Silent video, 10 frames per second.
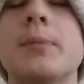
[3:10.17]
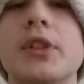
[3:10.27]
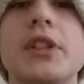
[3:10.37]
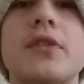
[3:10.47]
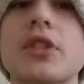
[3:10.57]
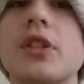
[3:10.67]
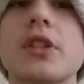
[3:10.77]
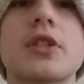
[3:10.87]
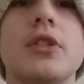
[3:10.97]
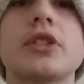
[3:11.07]
But you've just
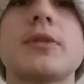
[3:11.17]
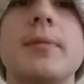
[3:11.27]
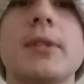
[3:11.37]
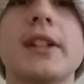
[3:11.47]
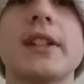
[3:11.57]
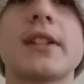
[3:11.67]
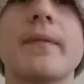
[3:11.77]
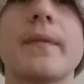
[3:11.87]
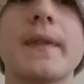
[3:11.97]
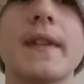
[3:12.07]
got to talk to people. Like,
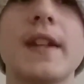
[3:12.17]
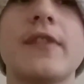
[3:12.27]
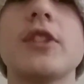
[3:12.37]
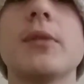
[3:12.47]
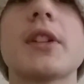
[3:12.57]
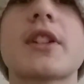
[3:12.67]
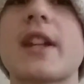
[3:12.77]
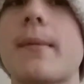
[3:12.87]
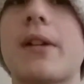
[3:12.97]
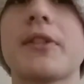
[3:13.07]
if you are the
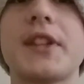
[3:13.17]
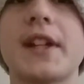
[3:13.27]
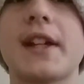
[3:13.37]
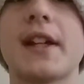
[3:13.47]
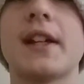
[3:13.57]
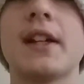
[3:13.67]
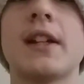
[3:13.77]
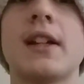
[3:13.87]
same out there